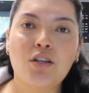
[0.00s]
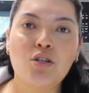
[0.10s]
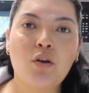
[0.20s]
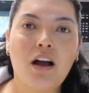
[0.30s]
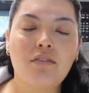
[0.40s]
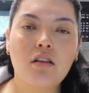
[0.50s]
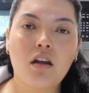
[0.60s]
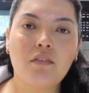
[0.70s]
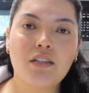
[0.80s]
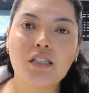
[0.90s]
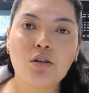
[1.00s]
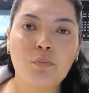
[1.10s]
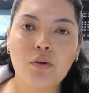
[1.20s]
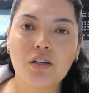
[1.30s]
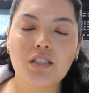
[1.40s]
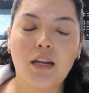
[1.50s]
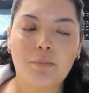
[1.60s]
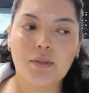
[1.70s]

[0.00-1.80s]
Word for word: do have a lot of physical books and